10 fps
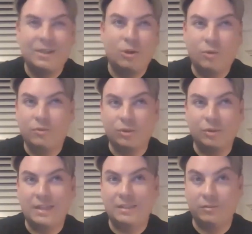overall
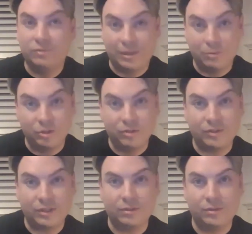anti-inflammatory
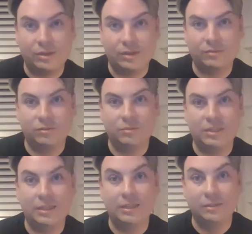effect that you get from
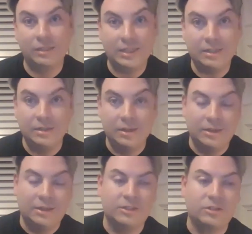taking LDN.
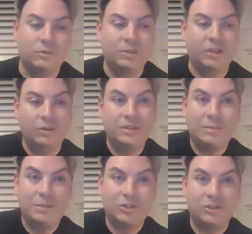So because
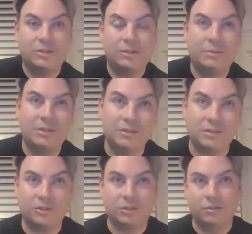MS is
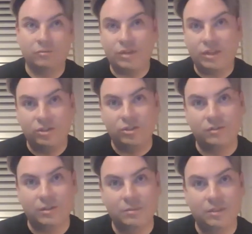such a kind of range of
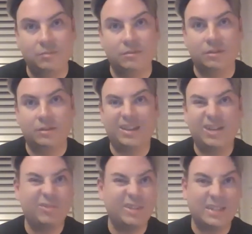symptoms, I
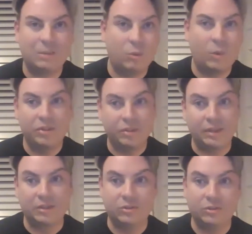can't really say, well, one
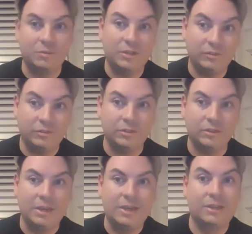thing's going to be different,
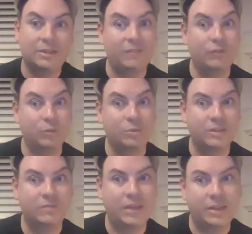because everyone is
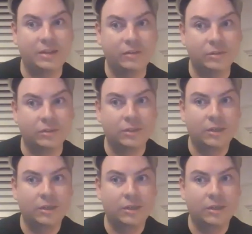very different.